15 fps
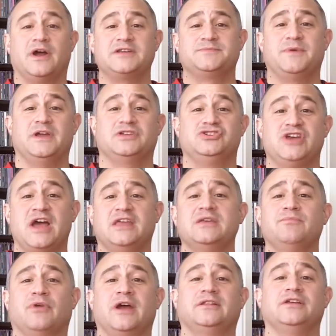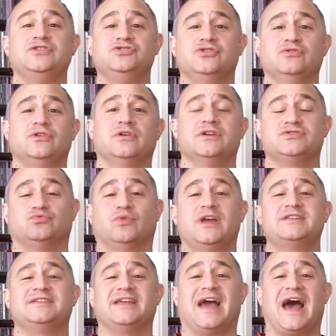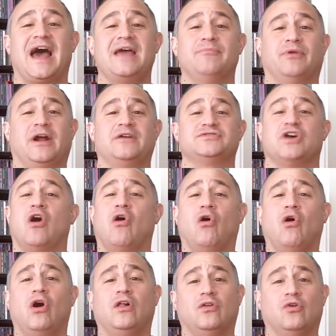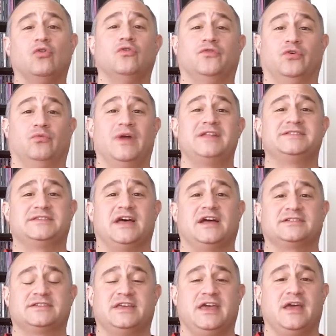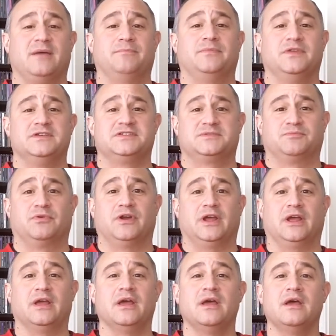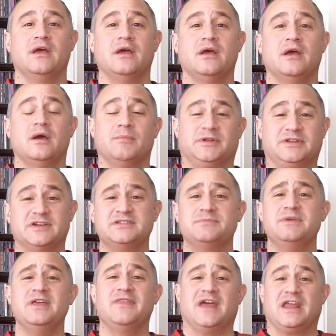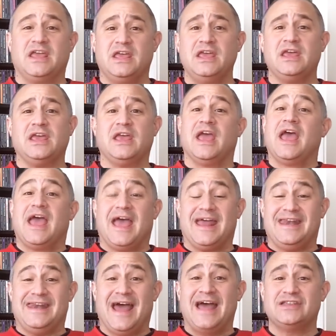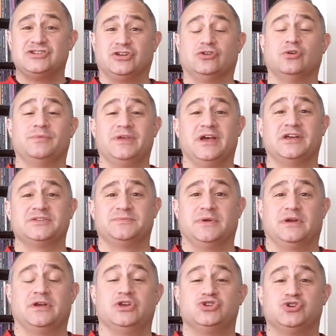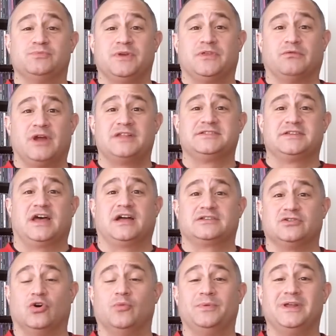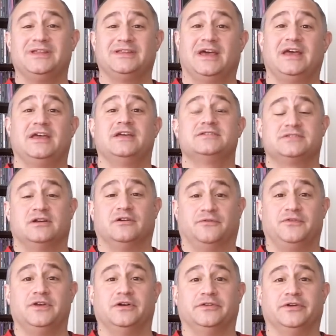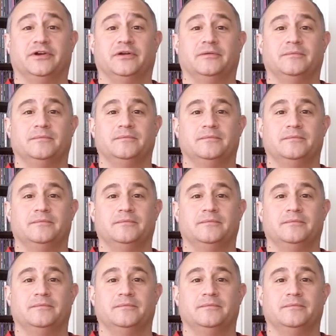Prospect Jackie Bradley Jr. is raising eyebrows all over Red Sox camp this spring. But doesn't mean that he, and not Jacoby Ellsbury, should be the Red Sox opening day center fielder.